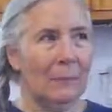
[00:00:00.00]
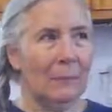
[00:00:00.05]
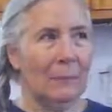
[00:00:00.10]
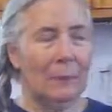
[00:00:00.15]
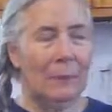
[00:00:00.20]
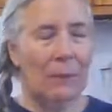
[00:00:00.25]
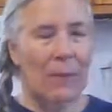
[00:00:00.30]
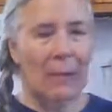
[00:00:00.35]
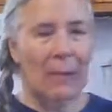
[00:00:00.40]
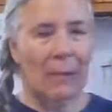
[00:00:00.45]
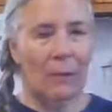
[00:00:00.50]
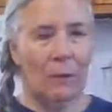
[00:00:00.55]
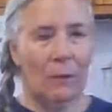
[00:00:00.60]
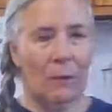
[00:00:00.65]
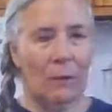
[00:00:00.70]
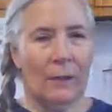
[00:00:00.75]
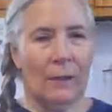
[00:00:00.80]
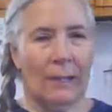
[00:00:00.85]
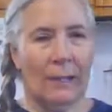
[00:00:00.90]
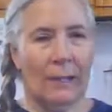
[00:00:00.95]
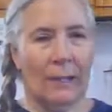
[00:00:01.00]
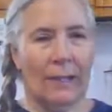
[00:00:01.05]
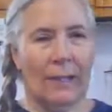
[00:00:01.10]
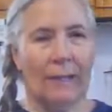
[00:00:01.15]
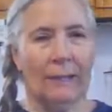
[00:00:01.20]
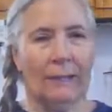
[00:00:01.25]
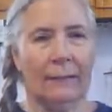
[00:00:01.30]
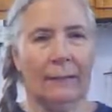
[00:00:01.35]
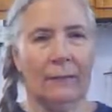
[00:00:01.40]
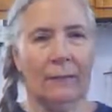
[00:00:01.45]
plow
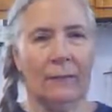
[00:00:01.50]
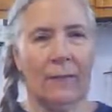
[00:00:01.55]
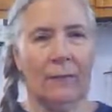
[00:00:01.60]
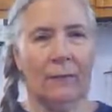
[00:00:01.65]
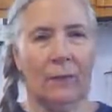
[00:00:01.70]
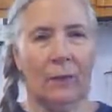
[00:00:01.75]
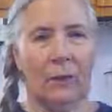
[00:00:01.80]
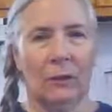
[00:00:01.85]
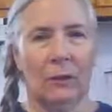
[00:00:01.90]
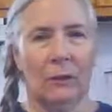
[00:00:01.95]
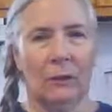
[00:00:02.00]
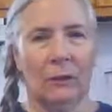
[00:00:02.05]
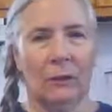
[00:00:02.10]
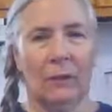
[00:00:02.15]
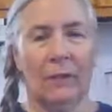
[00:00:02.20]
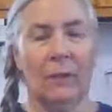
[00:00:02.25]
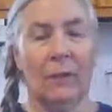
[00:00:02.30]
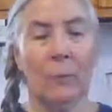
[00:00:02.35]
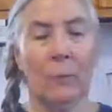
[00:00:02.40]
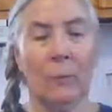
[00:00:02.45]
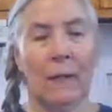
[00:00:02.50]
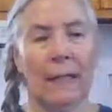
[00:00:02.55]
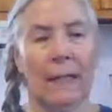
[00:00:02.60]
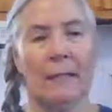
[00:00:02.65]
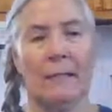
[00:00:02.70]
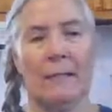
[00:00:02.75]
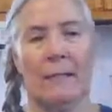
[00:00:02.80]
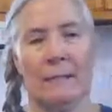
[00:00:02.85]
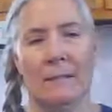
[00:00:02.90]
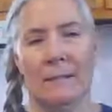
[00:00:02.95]
and shovel. Everybody
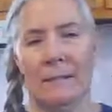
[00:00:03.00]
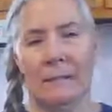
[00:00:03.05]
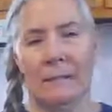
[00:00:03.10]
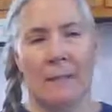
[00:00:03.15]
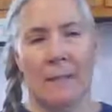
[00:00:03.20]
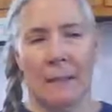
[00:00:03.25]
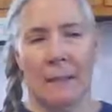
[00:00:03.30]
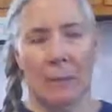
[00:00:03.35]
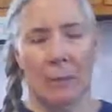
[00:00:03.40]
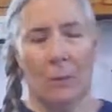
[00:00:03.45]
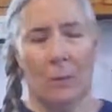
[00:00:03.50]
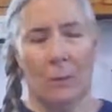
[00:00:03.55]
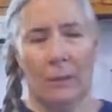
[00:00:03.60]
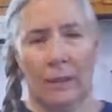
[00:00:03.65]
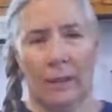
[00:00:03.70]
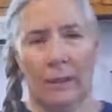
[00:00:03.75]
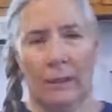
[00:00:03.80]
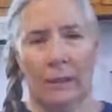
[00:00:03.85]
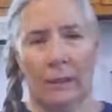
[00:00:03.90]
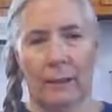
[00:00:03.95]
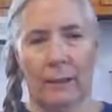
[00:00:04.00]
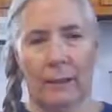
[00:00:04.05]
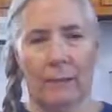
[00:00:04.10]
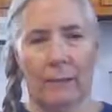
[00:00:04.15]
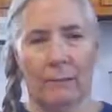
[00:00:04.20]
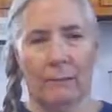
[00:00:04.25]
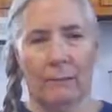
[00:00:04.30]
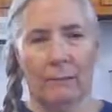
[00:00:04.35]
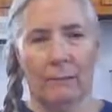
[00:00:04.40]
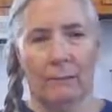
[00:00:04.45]
does the neighborhood
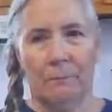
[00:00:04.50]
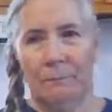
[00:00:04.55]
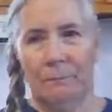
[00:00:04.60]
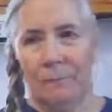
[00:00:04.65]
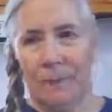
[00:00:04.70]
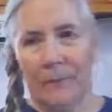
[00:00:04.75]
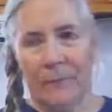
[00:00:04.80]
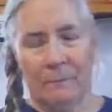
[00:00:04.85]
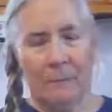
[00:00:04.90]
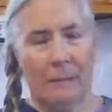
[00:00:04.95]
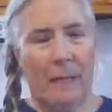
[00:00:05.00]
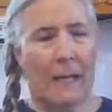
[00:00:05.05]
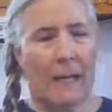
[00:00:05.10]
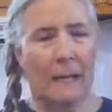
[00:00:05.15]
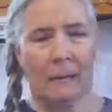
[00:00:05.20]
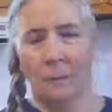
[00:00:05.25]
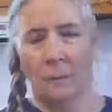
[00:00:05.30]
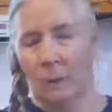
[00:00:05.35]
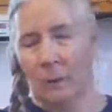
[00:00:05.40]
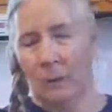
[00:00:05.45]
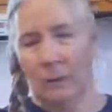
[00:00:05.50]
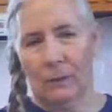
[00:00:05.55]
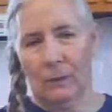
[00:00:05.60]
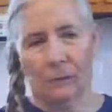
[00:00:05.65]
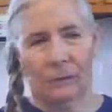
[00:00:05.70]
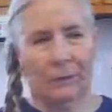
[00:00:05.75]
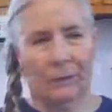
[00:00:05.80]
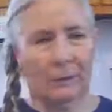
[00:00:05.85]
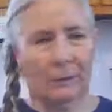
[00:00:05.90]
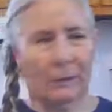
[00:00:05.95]
as best possible,
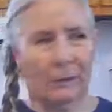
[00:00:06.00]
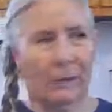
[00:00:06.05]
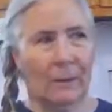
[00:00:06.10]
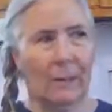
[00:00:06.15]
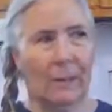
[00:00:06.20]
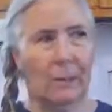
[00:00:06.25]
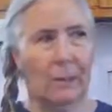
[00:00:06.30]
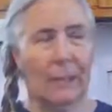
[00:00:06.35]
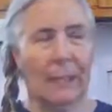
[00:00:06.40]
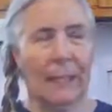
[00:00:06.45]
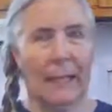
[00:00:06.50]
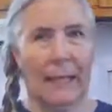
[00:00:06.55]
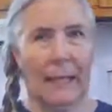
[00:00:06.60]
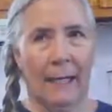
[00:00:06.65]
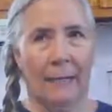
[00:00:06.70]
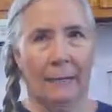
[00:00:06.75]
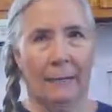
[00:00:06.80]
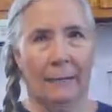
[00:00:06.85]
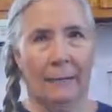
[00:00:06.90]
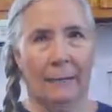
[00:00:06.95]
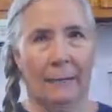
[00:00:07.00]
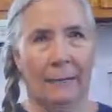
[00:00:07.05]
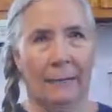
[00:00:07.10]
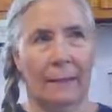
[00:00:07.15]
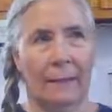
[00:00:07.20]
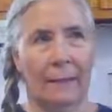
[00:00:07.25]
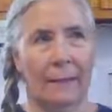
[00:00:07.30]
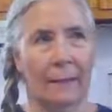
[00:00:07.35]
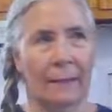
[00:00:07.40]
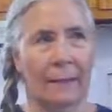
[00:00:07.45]
all we can.
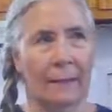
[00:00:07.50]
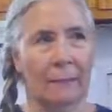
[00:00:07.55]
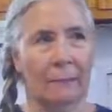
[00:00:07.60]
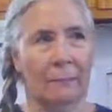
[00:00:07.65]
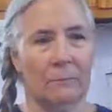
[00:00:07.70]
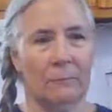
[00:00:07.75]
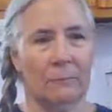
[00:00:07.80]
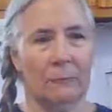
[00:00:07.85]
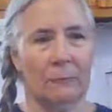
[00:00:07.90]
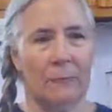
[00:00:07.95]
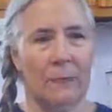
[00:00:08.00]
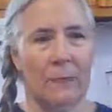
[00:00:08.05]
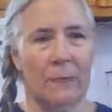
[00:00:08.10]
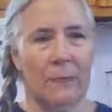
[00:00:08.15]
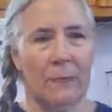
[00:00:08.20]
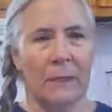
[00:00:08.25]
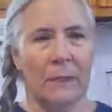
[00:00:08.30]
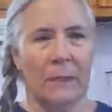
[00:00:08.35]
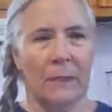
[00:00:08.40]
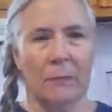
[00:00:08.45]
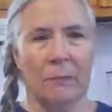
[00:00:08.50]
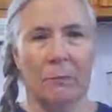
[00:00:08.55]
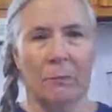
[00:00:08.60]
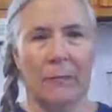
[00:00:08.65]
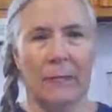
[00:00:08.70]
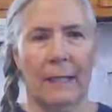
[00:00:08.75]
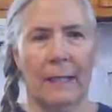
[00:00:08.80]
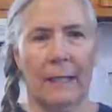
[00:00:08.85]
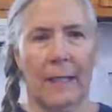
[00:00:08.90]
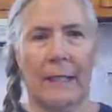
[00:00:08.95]
And
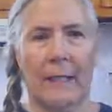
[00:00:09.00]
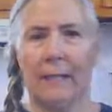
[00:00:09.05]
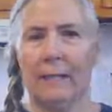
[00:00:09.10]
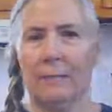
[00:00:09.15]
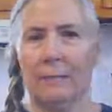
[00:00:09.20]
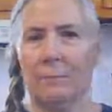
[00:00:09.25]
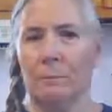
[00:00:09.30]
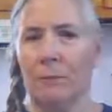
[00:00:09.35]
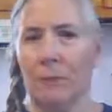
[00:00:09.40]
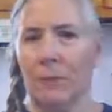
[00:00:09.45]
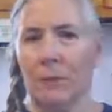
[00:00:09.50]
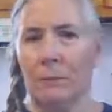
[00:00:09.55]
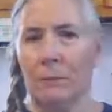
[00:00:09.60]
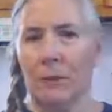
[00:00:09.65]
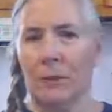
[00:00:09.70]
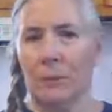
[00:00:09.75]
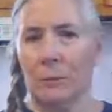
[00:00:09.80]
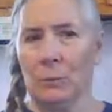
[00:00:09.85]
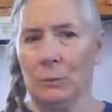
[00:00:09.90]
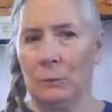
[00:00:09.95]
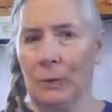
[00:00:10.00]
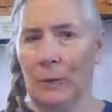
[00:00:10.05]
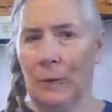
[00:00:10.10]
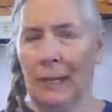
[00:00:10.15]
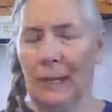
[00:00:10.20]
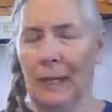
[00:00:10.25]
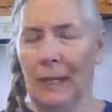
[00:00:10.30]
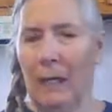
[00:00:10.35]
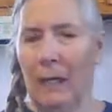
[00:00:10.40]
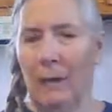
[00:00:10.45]
three guys pretty much
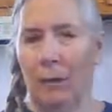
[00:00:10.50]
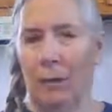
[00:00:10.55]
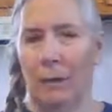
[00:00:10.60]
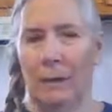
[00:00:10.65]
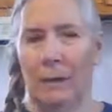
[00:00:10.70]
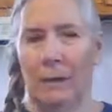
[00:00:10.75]
plow.